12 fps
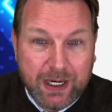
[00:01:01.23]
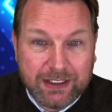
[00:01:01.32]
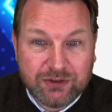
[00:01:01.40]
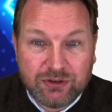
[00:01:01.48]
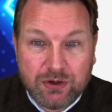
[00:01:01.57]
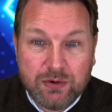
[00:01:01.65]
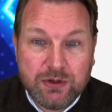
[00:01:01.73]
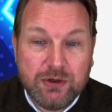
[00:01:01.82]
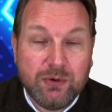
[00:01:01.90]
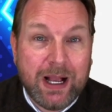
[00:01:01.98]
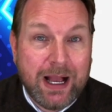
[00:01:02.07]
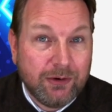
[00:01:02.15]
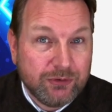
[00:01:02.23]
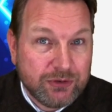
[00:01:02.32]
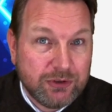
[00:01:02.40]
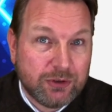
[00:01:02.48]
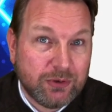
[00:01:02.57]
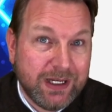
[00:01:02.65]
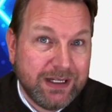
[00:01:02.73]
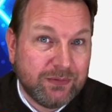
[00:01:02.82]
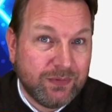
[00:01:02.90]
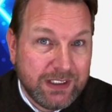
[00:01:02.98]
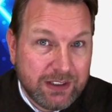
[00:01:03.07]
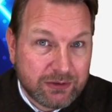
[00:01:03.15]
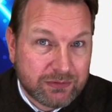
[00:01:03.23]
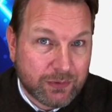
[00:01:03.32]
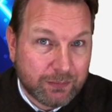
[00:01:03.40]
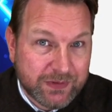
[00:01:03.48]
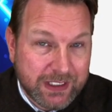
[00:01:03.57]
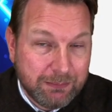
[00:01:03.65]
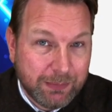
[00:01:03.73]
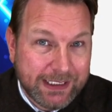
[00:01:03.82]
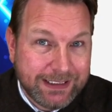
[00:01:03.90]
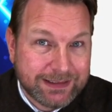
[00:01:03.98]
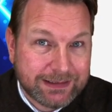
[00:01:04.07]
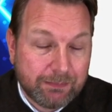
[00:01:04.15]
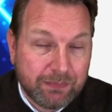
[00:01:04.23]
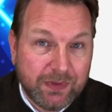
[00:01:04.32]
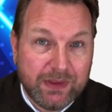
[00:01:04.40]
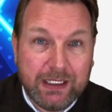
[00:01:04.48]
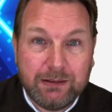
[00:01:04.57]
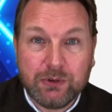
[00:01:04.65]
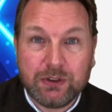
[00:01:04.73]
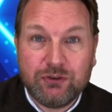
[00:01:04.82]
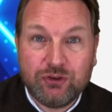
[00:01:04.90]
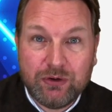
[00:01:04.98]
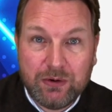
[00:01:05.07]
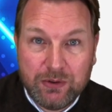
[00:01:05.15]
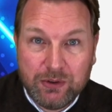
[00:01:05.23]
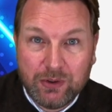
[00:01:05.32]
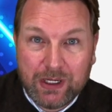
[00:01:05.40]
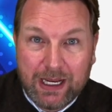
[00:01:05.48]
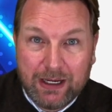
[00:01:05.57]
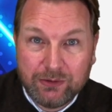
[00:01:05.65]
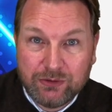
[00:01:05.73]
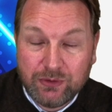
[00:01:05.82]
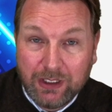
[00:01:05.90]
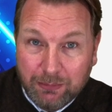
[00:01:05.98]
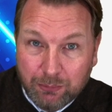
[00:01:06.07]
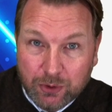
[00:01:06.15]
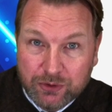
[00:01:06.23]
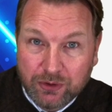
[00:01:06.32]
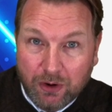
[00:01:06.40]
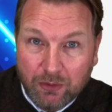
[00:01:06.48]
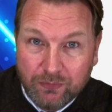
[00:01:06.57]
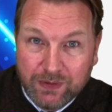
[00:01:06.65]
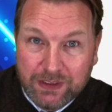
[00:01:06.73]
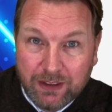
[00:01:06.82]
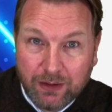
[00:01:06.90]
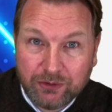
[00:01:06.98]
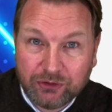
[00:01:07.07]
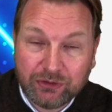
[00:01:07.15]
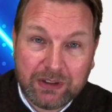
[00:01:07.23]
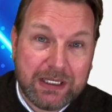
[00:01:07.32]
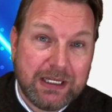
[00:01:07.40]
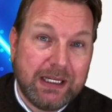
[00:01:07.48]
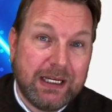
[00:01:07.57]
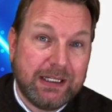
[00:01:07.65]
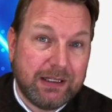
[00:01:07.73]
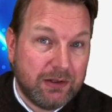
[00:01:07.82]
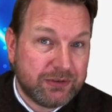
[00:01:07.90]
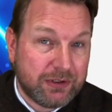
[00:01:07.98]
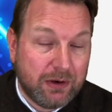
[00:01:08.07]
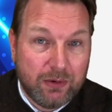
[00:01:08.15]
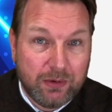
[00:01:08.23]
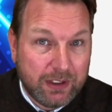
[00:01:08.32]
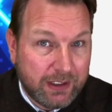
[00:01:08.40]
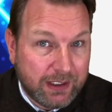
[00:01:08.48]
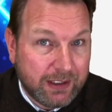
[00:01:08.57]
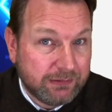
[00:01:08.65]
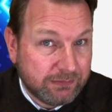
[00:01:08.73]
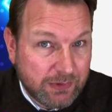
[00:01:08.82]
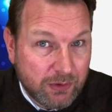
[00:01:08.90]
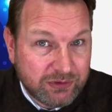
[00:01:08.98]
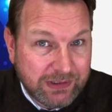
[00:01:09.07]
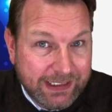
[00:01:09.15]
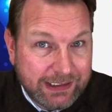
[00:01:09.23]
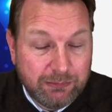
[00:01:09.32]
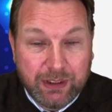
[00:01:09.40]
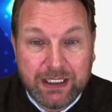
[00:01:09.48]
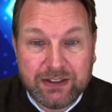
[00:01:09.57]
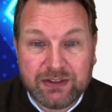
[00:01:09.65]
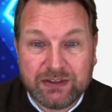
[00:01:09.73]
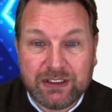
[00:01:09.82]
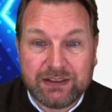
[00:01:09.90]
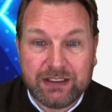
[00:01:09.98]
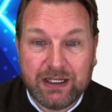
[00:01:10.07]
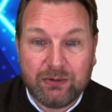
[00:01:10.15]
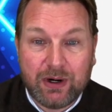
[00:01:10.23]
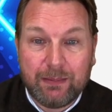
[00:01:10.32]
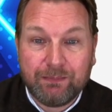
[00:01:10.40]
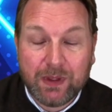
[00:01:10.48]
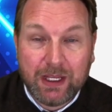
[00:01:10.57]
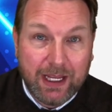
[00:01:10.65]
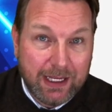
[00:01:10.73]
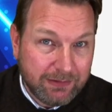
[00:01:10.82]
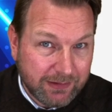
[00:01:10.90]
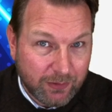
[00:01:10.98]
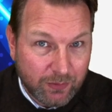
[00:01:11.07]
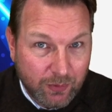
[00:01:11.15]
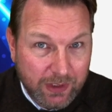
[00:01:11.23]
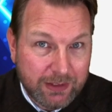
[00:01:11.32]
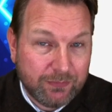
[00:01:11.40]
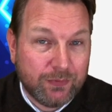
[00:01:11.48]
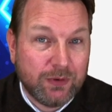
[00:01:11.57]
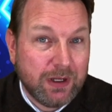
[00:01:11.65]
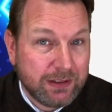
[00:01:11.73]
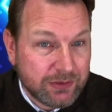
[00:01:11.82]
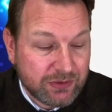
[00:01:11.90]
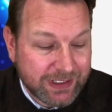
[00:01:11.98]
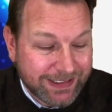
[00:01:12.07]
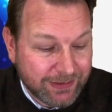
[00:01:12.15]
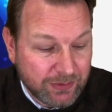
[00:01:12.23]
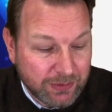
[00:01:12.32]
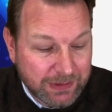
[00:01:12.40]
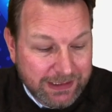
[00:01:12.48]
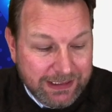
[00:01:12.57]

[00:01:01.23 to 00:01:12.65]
by showing you how to create videos from templates. Then I'm going to show you how to import your own videos and also those landing pages, etc. And what I forgot to tell you